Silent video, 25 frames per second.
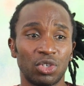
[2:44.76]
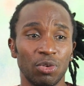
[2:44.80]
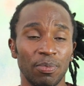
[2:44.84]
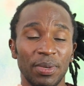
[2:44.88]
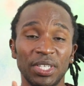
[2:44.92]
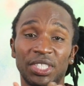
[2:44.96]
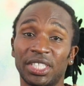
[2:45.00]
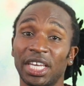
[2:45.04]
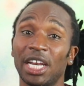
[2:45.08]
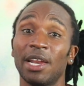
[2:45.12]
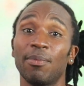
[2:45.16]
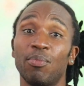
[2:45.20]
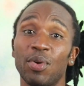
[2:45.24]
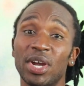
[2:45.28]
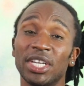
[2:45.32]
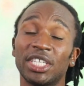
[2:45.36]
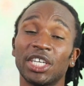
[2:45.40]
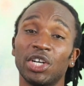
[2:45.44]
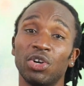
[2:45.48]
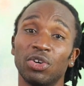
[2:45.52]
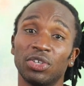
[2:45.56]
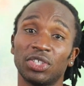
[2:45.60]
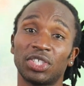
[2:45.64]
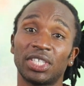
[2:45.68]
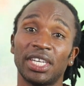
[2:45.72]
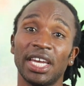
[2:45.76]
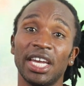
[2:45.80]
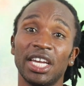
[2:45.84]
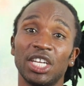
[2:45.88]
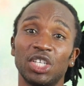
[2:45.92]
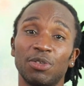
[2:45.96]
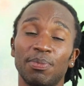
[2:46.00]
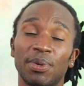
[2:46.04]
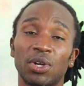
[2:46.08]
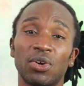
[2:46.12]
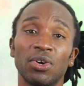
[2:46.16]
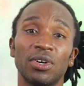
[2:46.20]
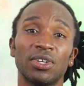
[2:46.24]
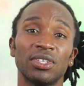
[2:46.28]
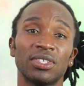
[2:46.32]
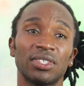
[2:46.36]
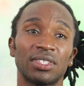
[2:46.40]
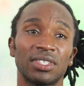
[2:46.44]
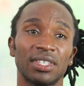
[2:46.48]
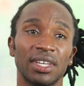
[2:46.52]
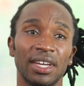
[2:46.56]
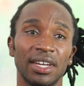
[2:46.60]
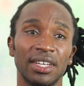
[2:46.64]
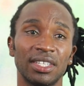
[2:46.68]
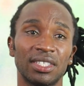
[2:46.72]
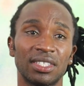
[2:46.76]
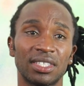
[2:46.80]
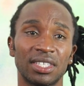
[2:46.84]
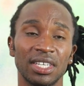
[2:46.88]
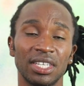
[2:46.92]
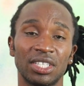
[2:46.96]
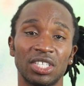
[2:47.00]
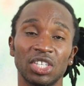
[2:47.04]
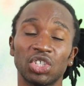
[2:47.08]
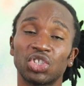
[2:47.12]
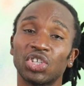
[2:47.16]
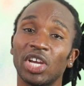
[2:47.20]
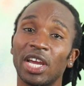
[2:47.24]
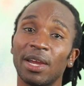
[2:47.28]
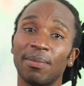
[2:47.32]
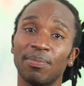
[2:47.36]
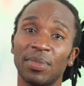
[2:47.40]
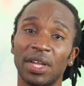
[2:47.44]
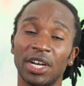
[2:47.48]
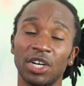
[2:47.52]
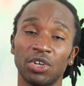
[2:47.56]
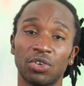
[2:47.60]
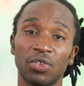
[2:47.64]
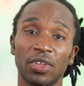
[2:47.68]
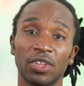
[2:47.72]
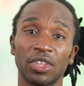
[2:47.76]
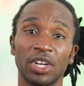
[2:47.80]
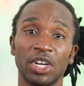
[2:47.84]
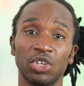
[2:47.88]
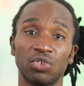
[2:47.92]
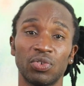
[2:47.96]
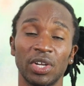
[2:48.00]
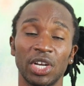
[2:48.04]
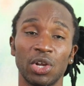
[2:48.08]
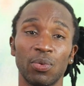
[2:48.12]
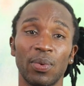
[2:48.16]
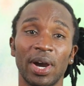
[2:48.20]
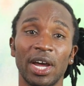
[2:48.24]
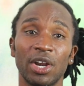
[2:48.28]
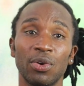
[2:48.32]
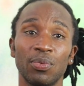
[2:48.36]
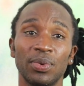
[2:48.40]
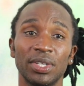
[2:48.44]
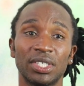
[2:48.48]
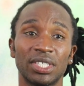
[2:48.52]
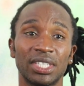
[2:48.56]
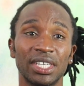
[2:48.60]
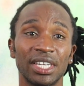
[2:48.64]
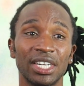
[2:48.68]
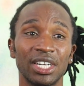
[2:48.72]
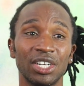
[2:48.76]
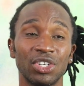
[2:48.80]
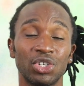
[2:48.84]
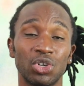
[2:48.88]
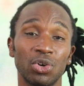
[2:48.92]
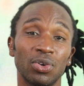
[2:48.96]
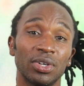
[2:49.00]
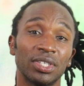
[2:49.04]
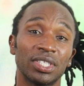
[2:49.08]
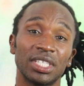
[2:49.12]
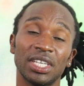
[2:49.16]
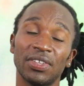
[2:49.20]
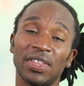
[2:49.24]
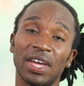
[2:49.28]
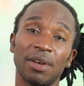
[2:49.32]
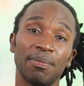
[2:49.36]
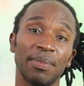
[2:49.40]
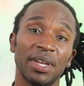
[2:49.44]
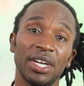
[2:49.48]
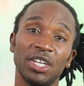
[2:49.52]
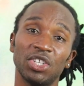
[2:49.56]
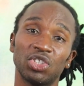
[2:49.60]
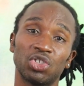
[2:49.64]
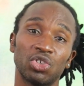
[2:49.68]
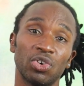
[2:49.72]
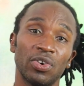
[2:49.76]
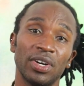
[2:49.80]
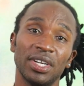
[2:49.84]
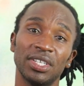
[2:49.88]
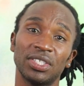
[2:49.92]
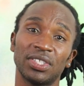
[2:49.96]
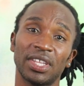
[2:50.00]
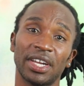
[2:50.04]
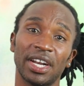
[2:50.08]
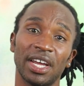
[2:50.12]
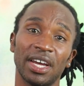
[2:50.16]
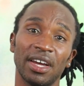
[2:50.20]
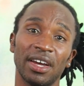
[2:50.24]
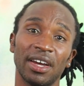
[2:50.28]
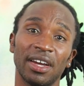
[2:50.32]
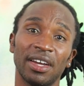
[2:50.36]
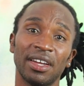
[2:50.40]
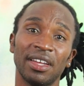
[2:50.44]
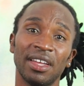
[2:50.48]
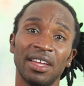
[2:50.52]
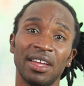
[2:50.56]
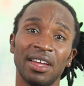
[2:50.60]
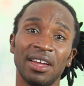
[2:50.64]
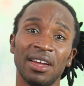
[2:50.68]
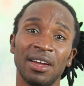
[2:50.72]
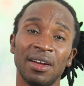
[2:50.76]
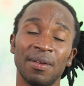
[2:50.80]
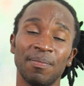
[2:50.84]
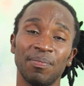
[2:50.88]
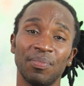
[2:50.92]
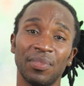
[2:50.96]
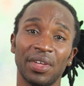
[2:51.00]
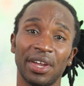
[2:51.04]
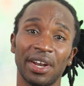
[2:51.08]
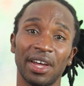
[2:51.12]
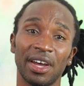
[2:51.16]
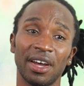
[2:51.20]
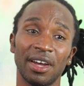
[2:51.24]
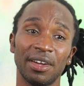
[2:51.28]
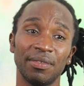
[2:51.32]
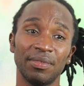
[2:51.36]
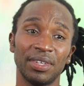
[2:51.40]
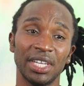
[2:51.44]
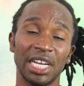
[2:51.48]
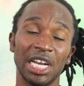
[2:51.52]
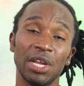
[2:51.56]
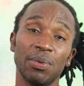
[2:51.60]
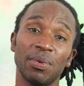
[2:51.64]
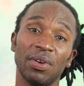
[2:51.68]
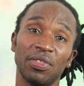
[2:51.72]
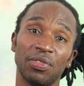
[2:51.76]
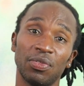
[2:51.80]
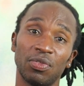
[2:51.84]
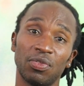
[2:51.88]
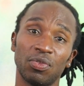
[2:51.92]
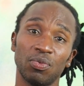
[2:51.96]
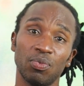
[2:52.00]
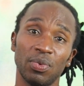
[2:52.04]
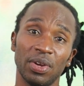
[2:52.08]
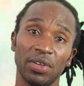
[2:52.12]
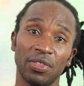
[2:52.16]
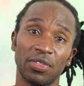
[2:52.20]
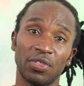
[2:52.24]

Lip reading: be celebrated on stage. Because it's a shame that in 2021 we still don't see that many stories that are dealing with